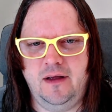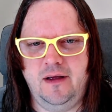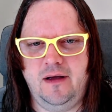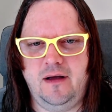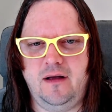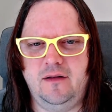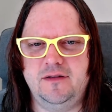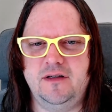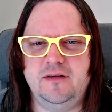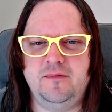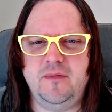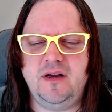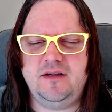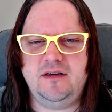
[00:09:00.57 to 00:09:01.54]
I'll
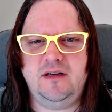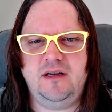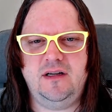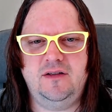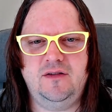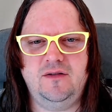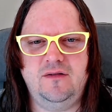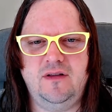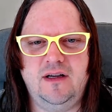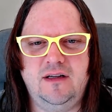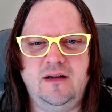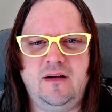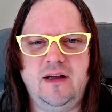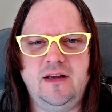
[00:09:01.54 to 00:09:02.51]
just mention here too that
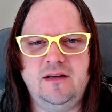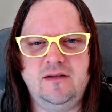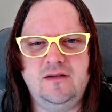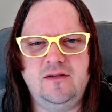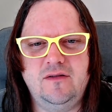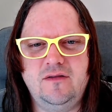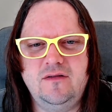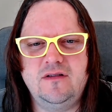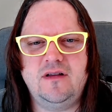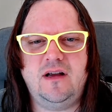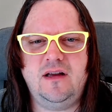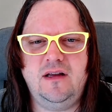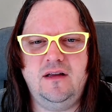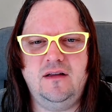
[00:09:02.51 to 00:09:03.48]
I do
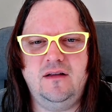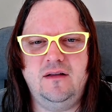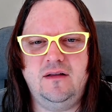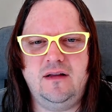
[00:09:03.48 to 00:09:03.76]
study the